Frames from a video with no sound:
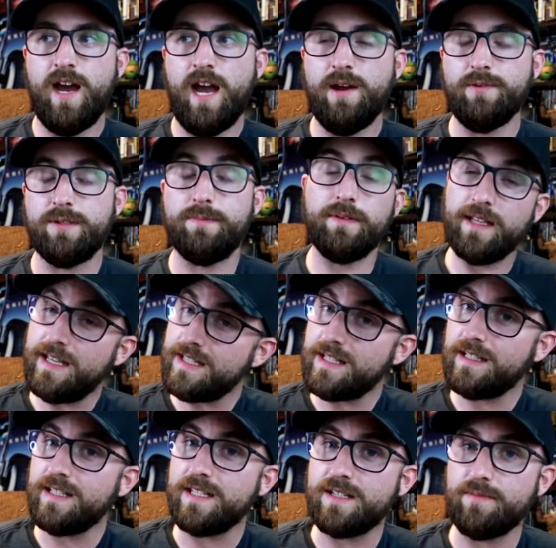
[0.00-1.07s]
I was
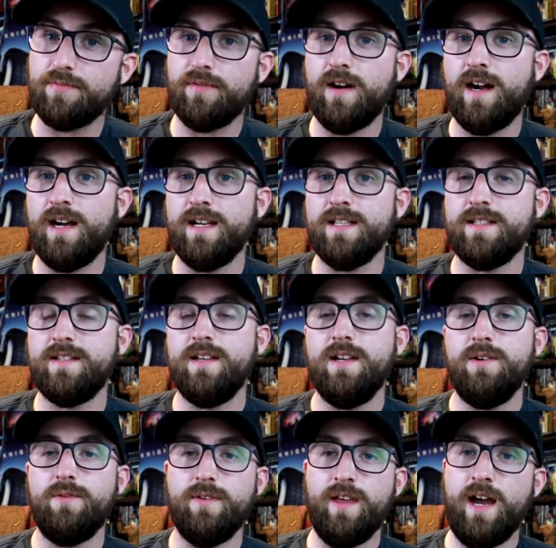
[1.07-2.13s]
pleasantly surprised
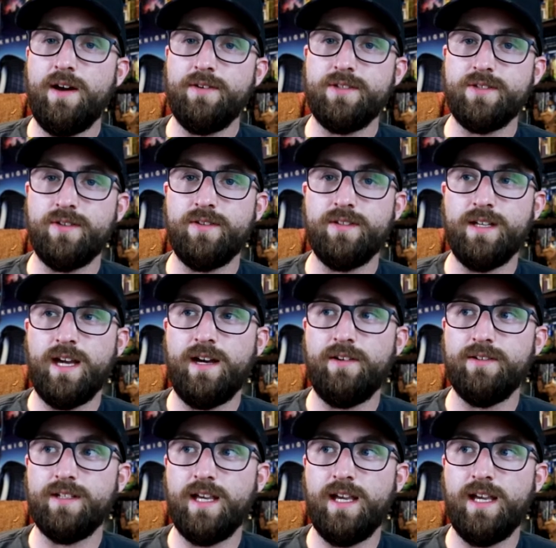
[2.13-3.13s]
with how it turned out,